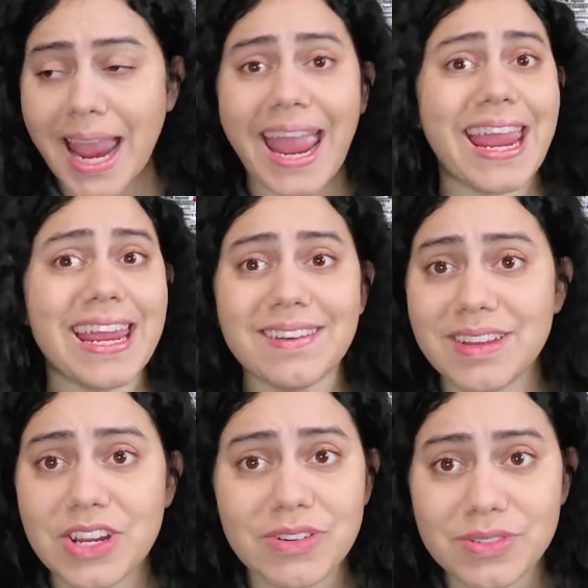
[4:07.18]
eight
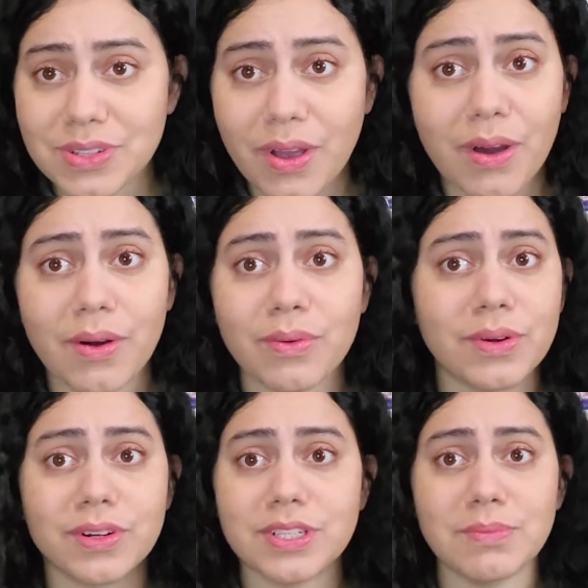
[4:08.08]
years ago
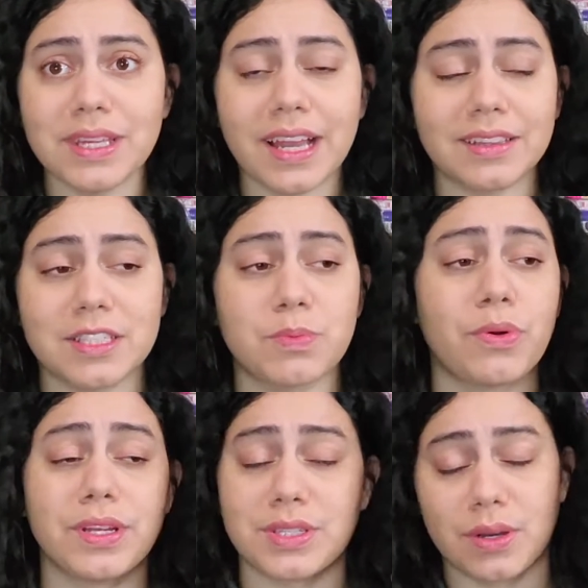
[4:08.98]
or something at this
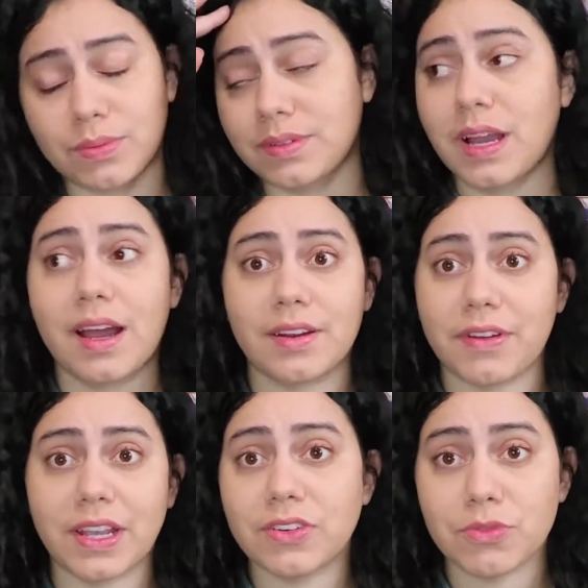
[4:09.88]
point. So God, if
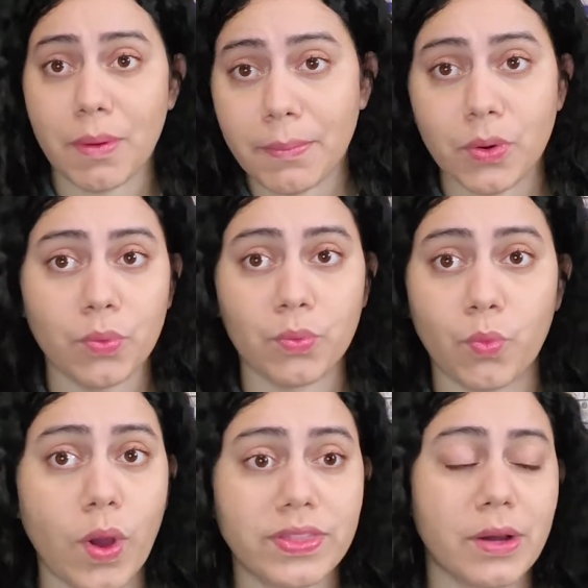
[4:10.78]
I can remember
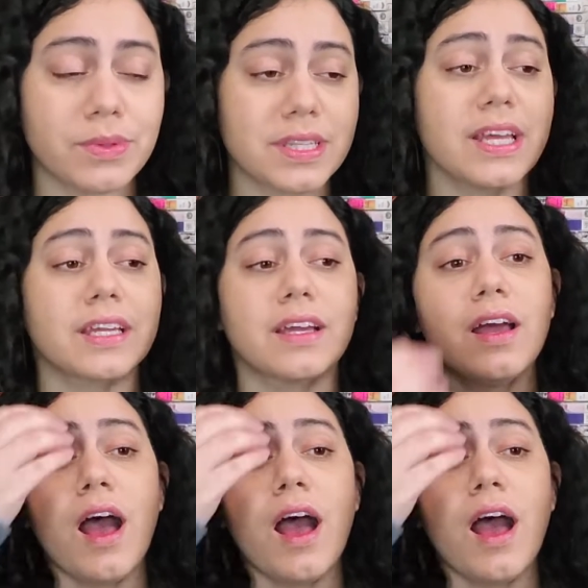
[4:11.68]
what that was like.